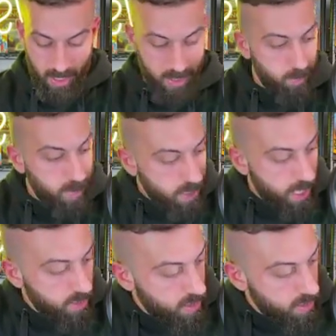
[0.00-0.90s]
is going to be
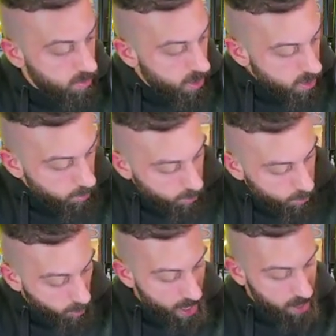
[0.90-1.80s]
stained sealed. So I'm going to
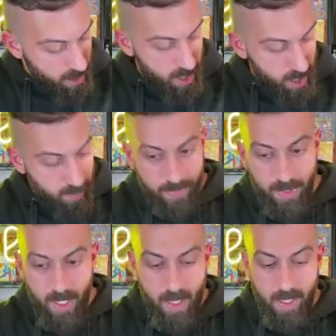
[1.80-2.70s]
throw that in here.
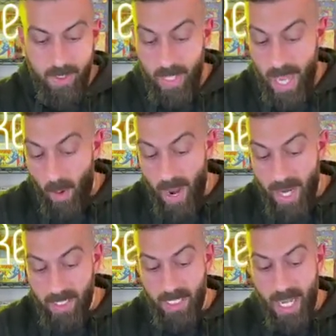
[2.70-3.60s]
So now we're
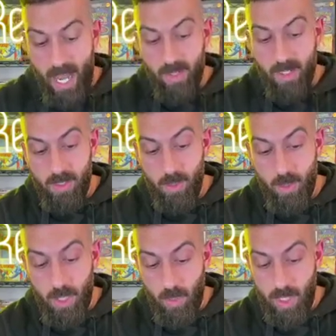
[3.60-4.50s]
actually down to
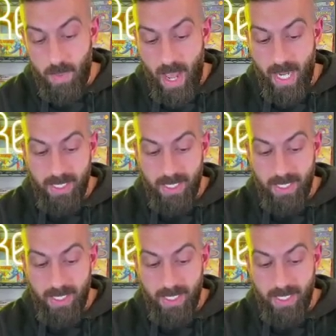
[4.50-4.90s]
three packs,